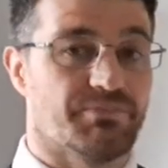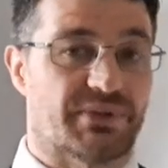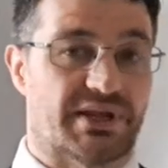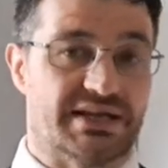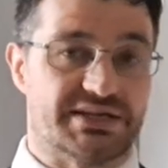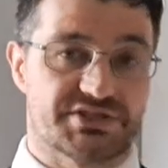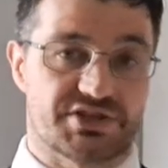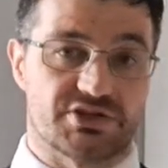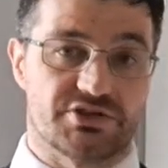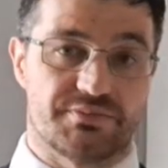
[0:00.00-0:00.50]

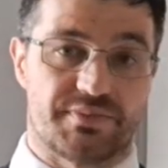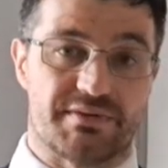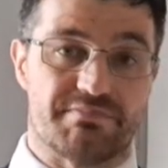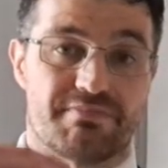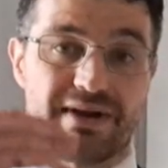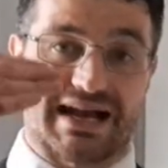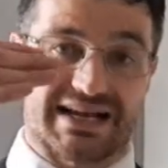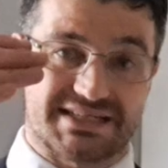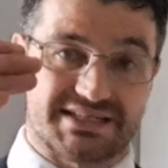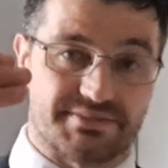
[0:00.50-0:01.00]
is going to be
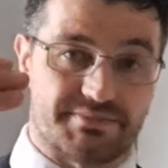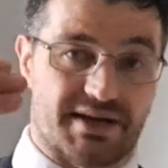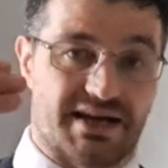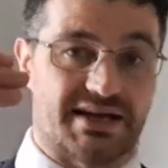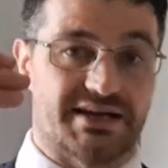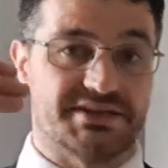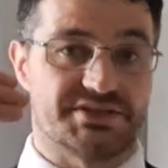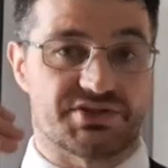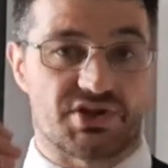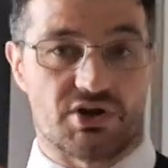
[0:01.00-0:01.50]

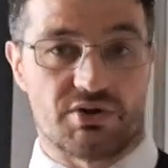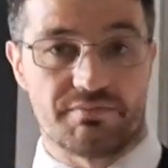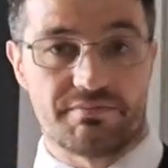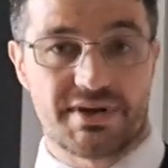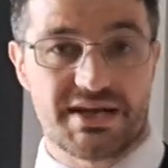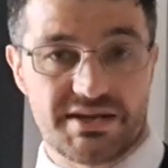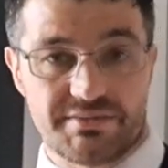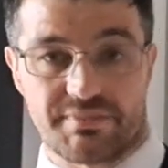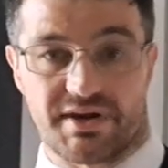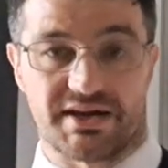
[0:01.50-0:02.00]
maximized or
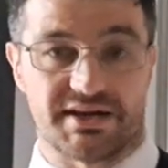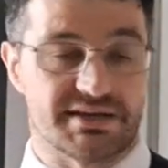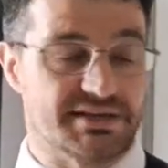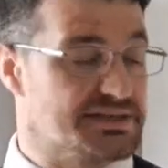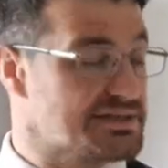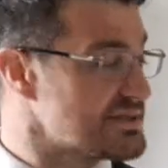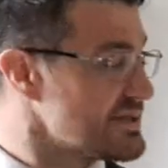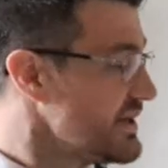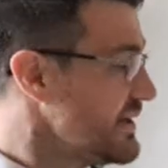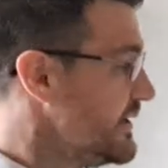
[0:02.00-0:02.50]

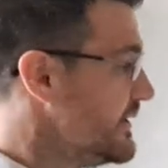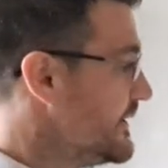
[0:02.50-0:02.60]
minimized,